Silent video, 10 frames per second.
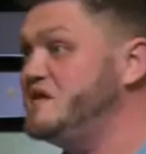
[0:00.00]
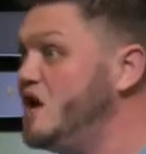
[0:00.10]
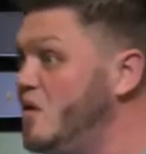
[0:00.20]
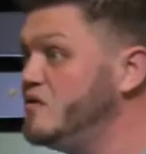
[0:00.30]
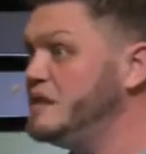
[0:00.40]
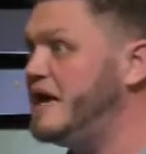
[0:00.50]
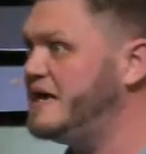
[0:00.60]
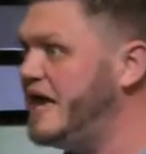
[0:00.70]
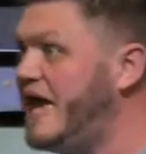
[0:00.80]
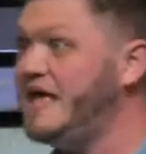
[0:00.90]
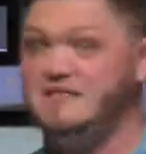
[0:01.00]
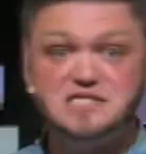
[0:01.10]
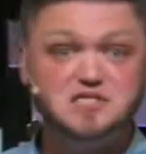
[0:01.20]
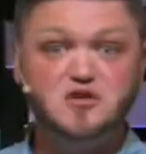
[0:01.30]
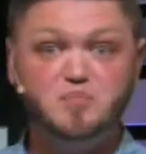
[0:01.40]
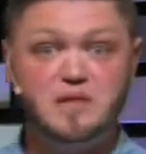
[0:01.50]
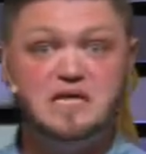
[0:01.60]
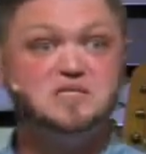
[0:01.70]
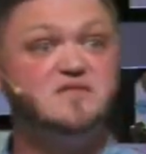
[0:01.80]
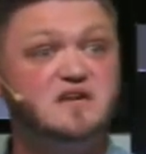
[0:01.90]
No, we're like, hey, this new
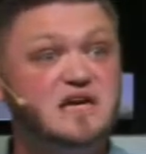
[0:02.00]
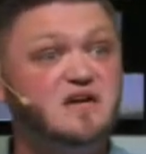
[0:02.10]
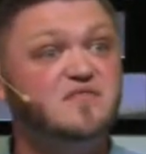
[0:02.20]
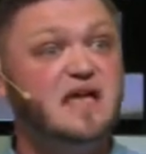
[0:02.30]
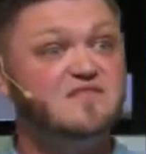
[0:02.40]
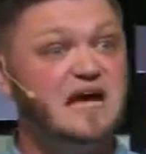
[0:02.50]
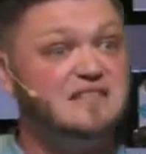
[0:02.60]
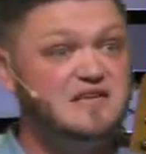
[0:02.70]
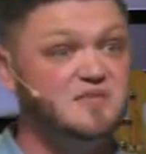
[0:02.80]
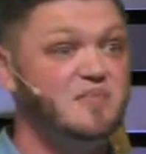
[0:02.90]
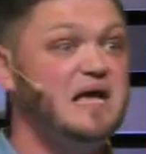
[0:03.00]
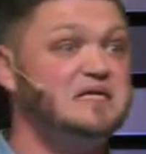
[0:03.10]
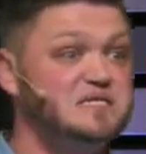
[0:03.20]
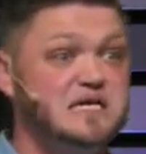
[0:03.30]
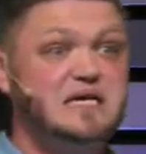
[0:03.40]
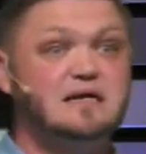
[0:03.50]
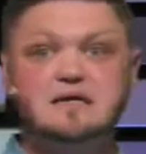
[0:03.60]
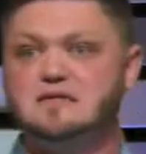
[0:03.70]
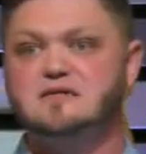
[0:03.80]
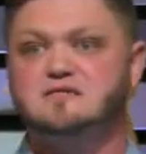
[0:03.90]
place over here, they've got the amazing
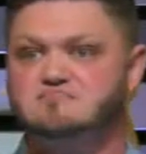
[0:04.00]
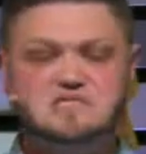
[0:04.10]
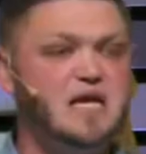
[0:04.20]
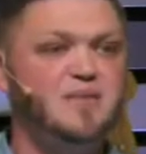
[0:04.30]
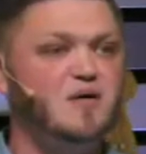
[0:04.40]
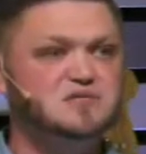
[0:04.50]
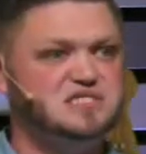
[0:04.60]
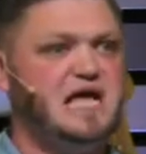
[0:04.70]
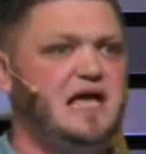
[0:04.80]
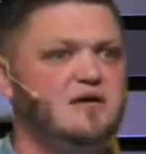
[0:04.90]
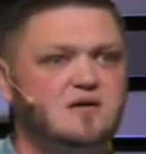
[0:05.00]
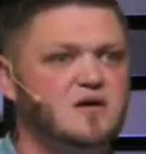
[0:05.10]
T-bone steak, or